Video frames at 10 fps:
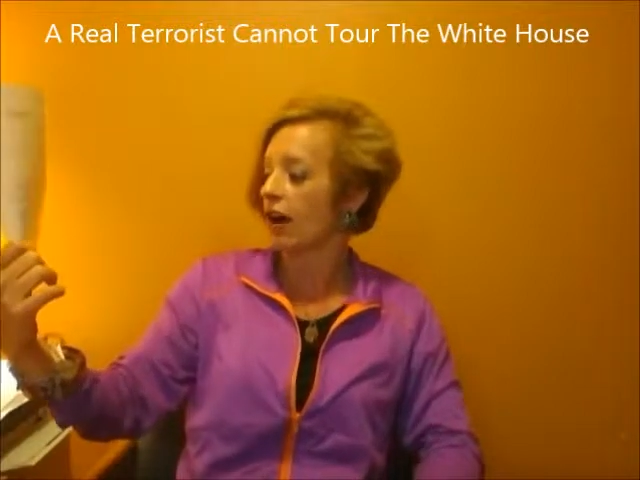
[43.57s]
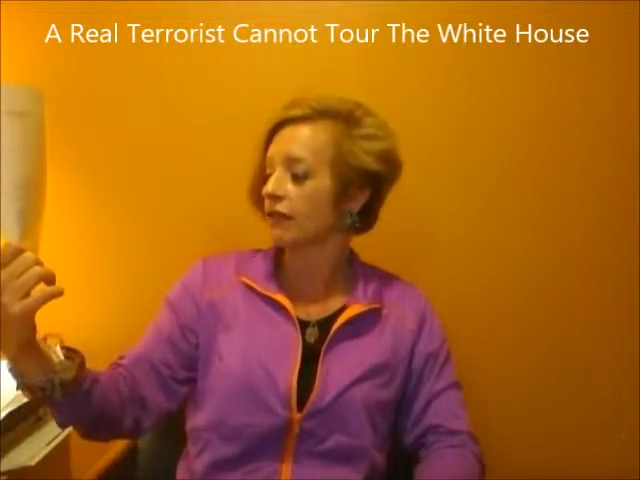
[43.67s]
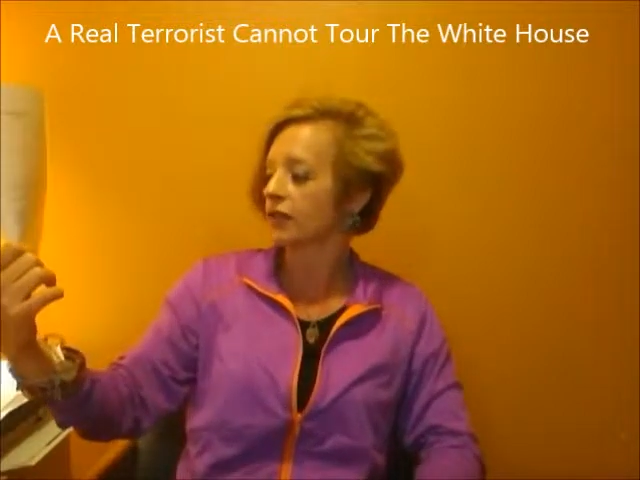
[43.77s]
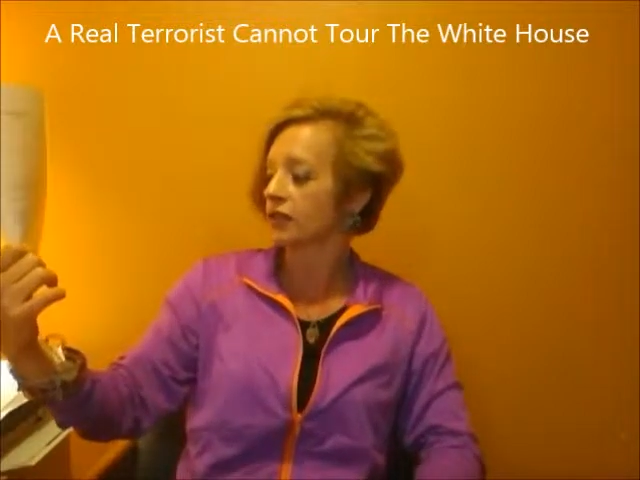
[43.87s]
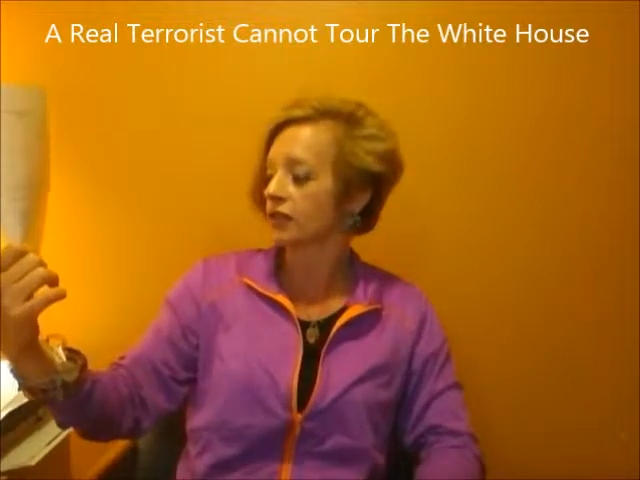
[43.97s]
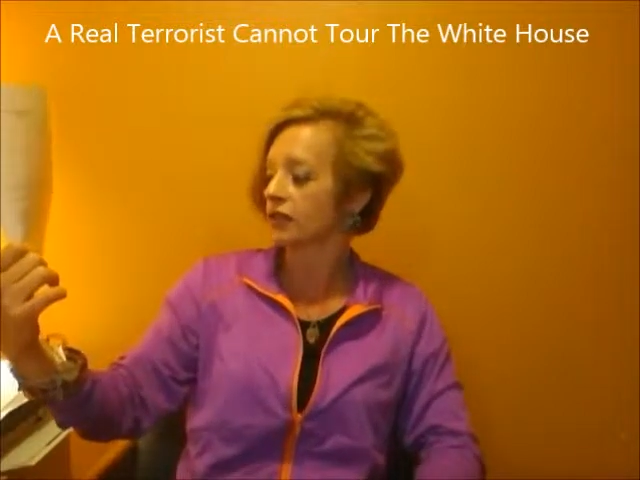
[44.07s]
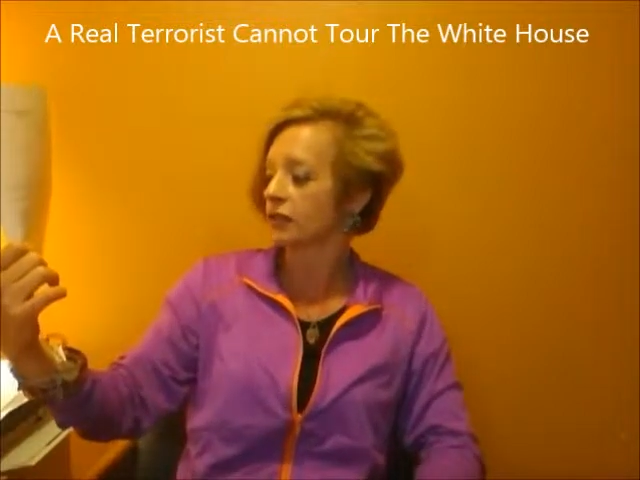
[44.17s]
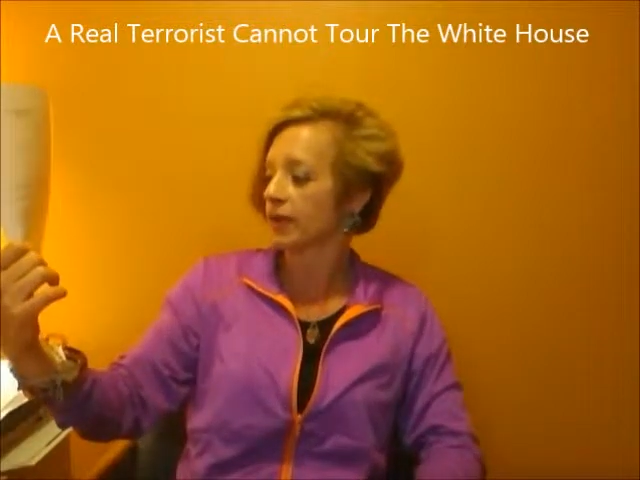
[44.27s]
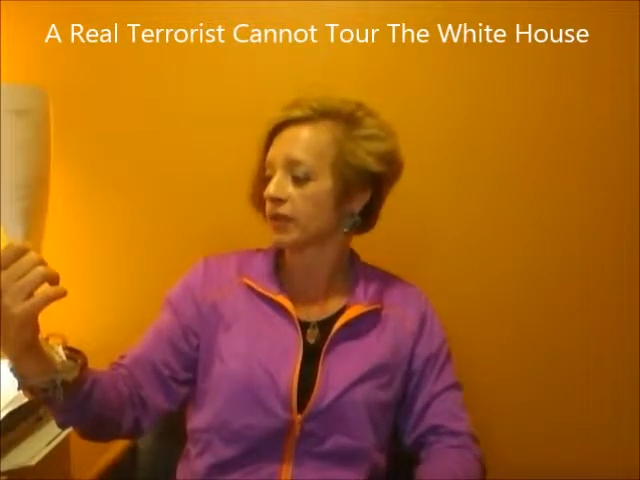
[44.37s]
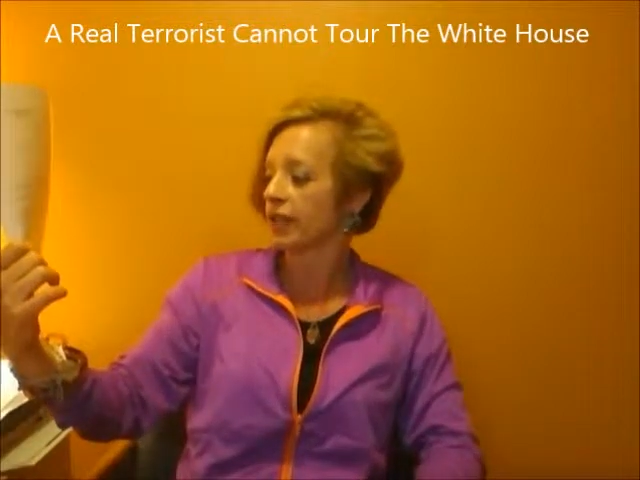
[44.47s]
Officer
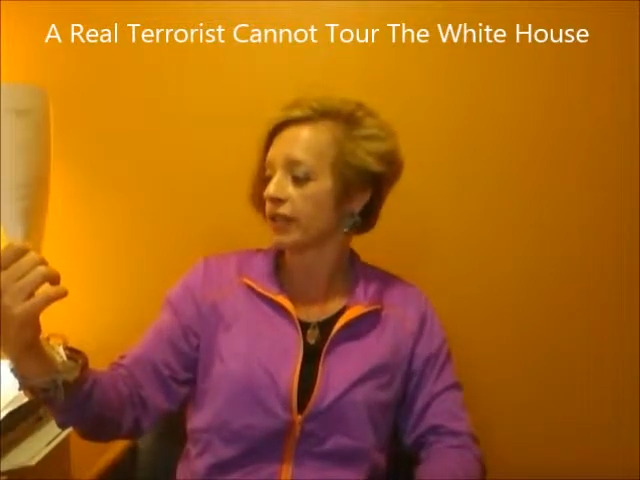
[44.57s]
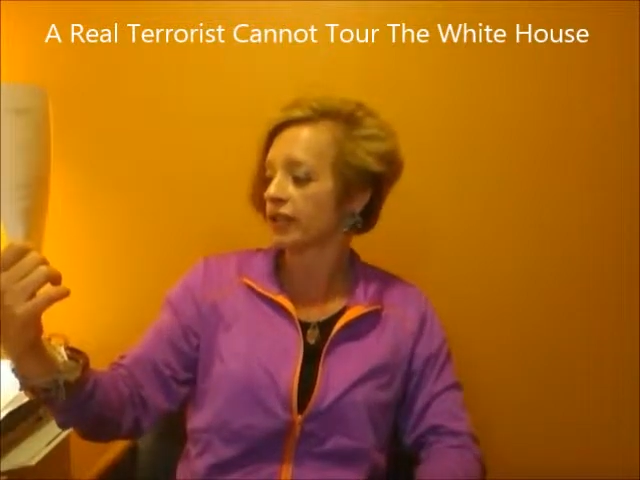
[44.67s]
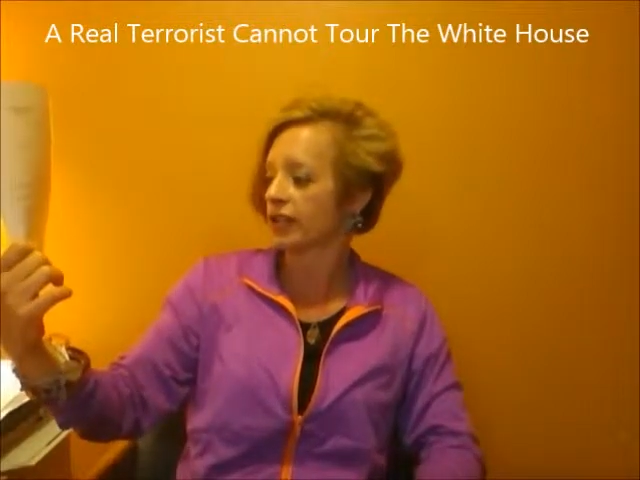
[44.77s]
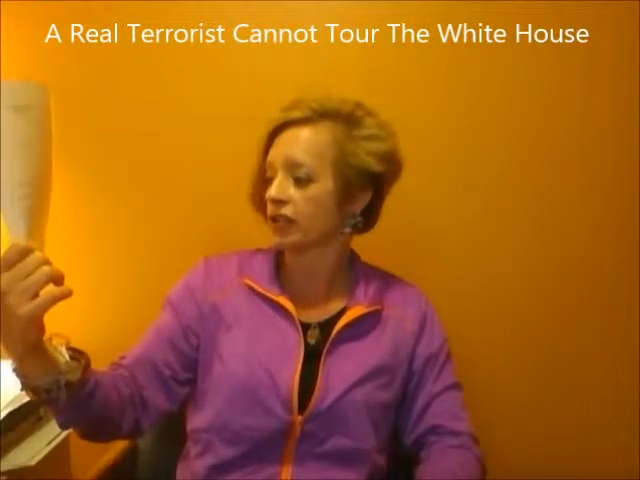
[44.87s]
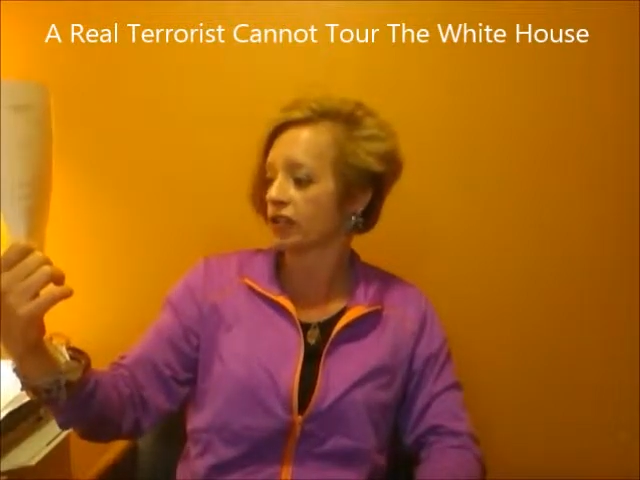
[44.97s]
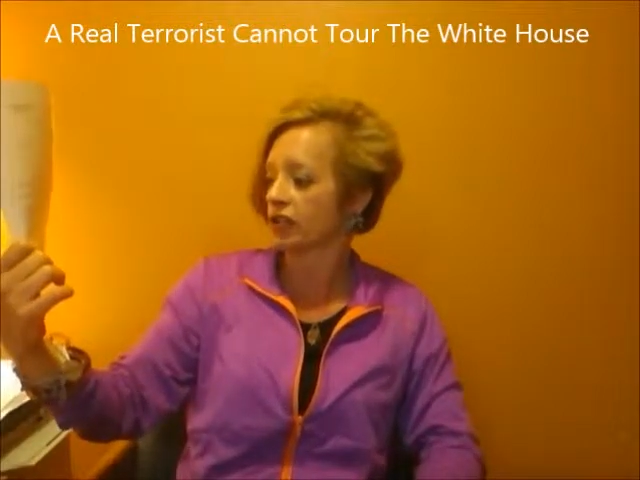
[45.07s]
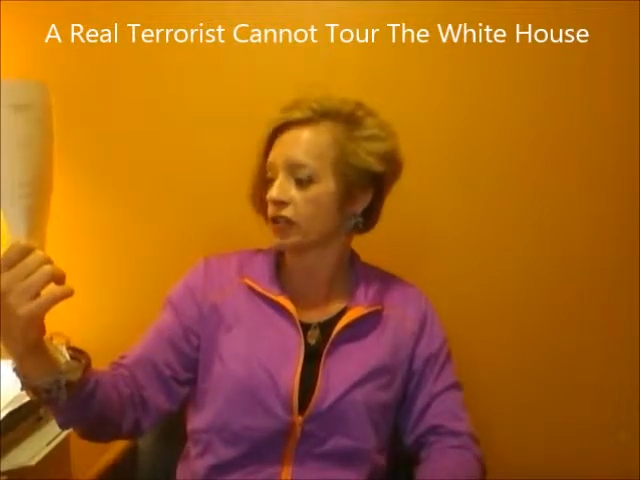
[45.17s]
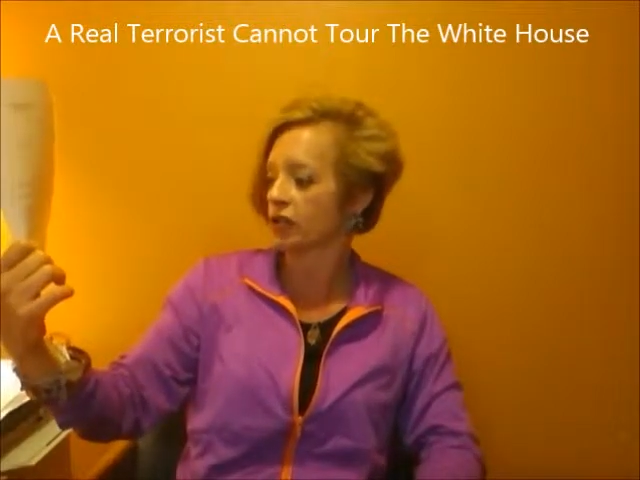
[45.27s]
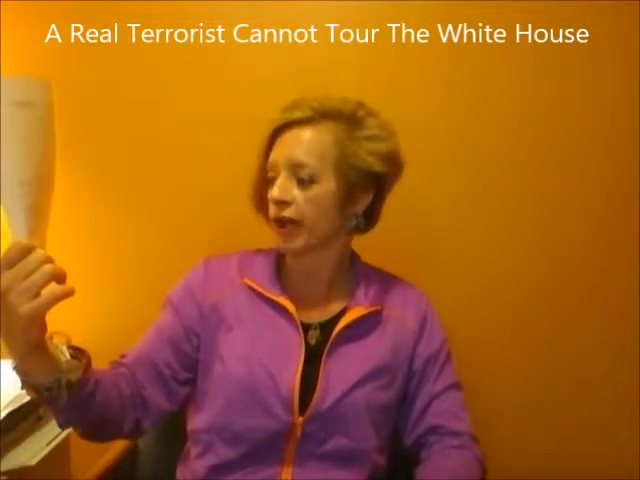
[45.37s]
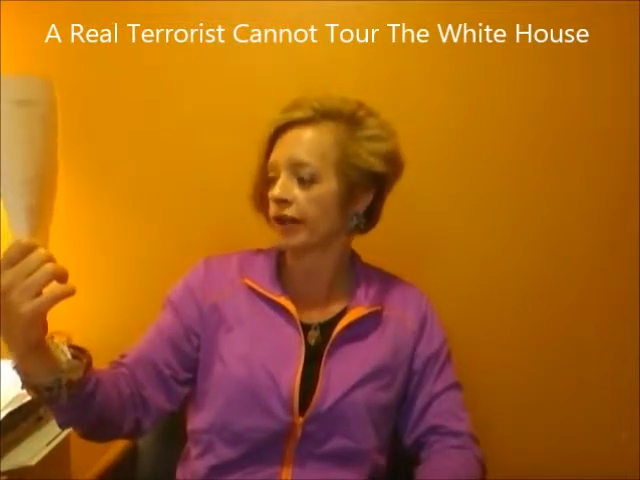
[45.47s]
Special Agent in
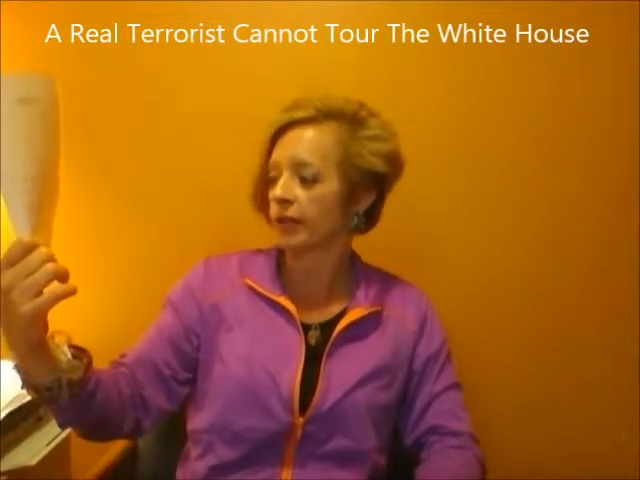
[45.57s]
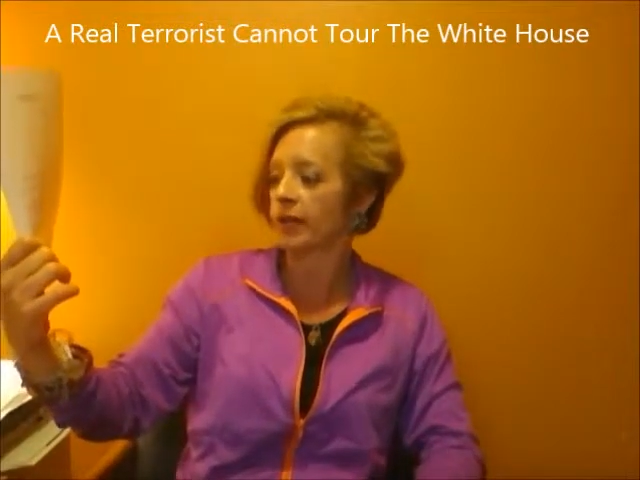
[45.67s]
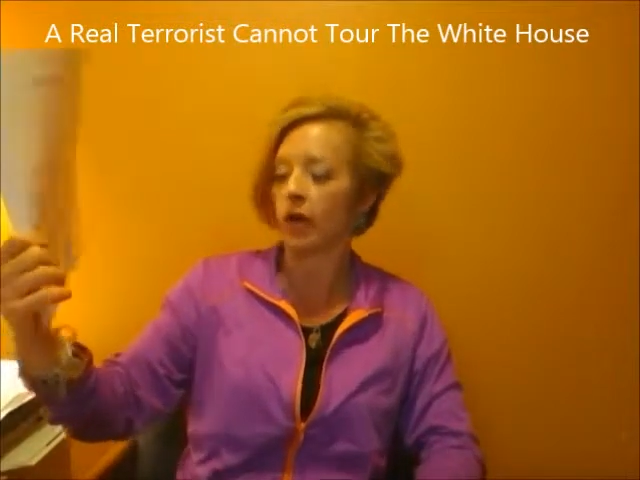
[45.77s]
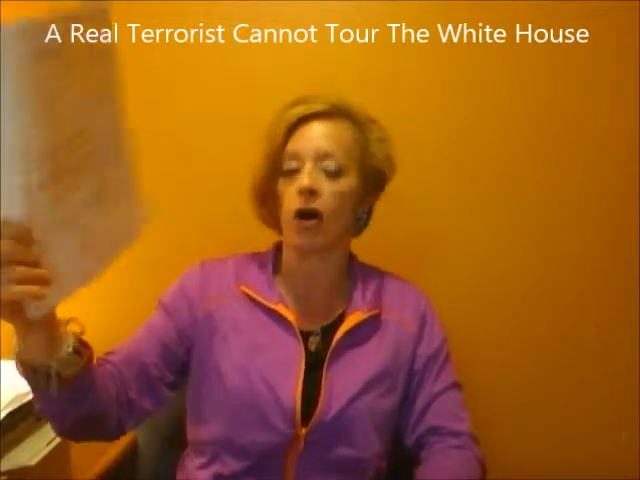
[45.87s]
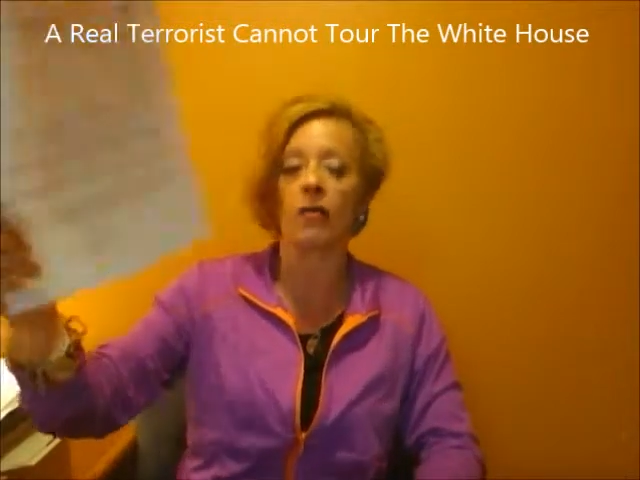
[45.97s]
Charge Craig W.